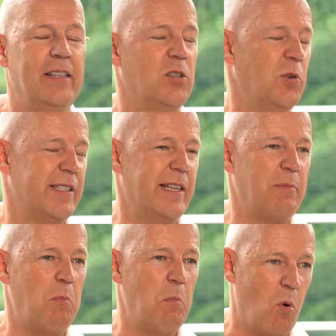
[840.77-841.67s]
the whole
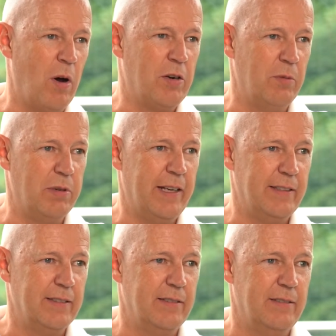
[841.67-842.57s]
setup more
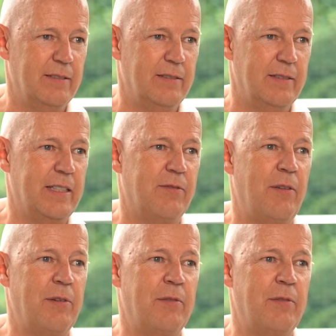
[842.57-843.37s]
complex, that's very,